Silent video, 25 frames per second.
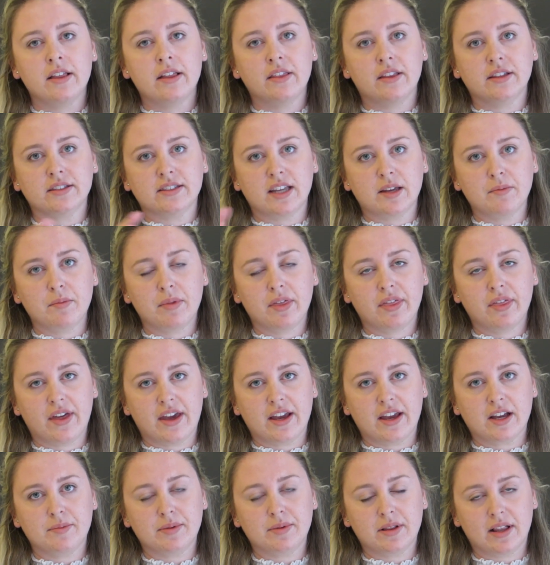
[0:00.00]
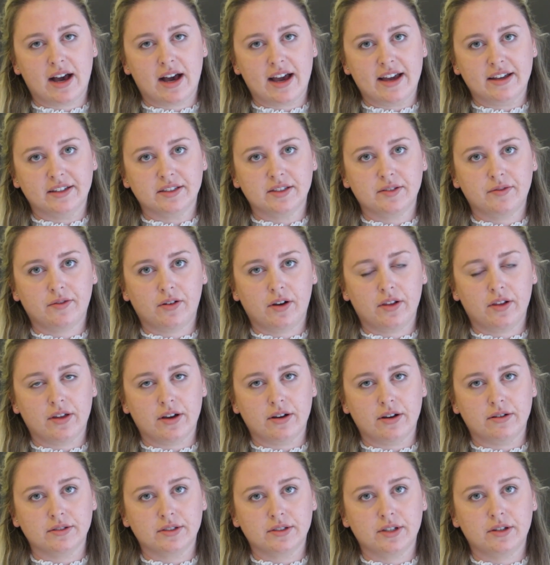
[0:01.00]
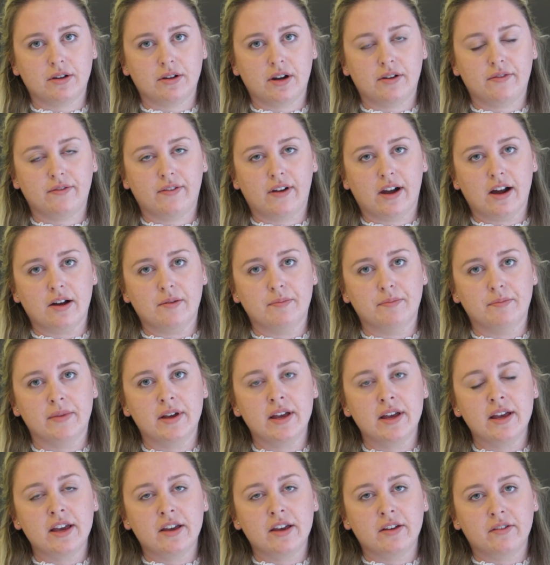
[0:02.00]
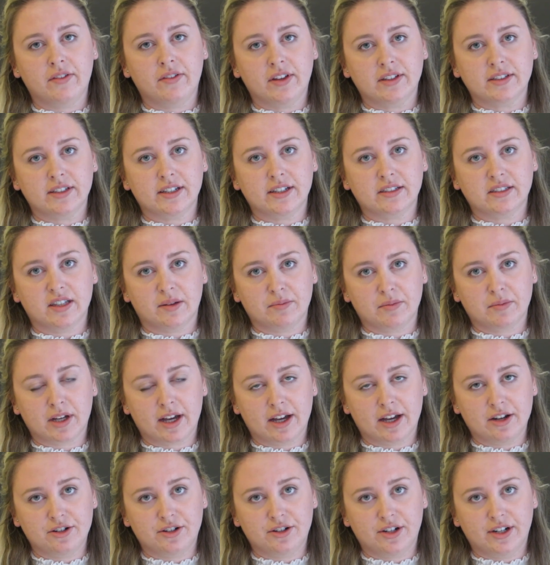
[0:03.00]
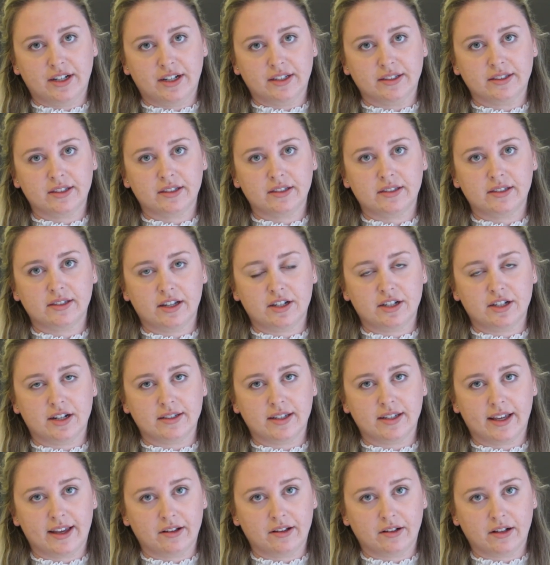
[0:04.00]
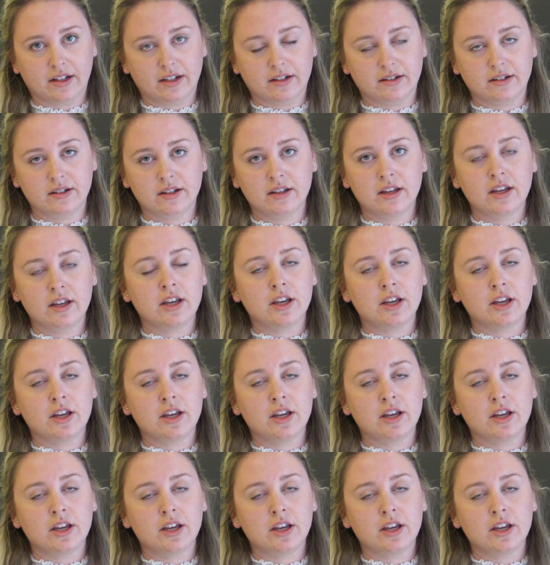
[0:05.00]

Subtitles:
The same thing applies for those who are from visa-exempt countries such as England.